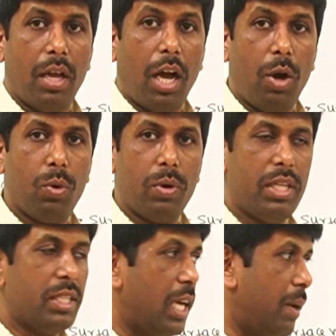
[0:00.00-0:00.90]
How
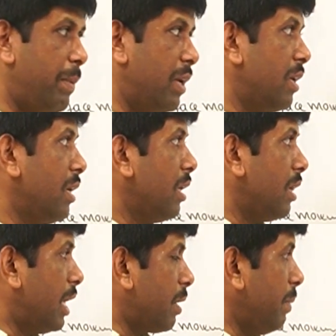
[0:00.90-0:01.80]
could this happen?
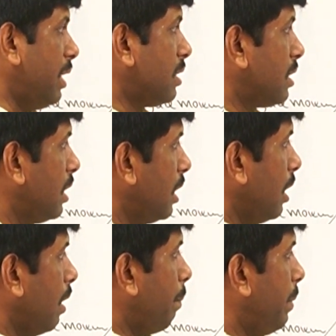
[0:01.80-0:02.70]
That means
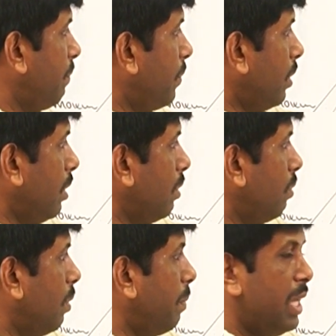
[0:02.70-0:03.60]
before
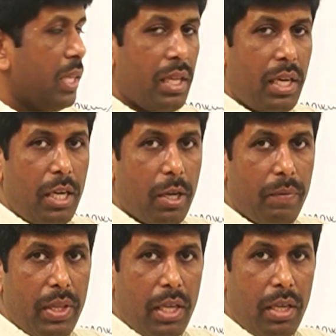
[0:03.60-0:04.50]
opening the lid
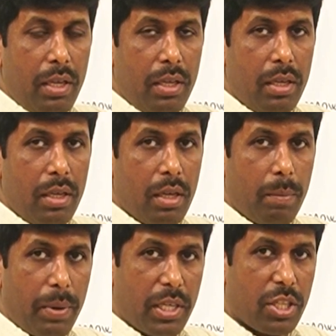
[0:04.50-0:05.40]
of the
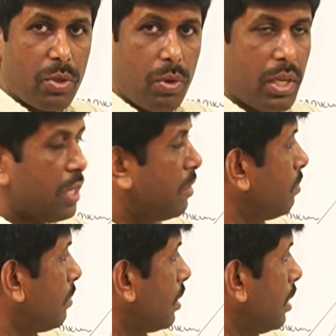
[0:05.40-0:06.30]
pressure cooker,
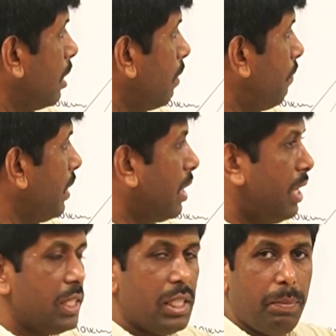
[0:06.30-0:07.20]
we
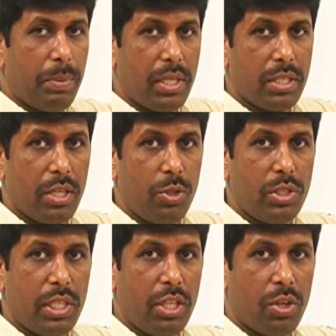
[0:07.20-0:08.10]
release the pressure
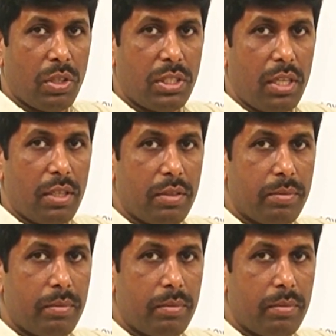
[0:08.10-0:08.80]
using the nozzle,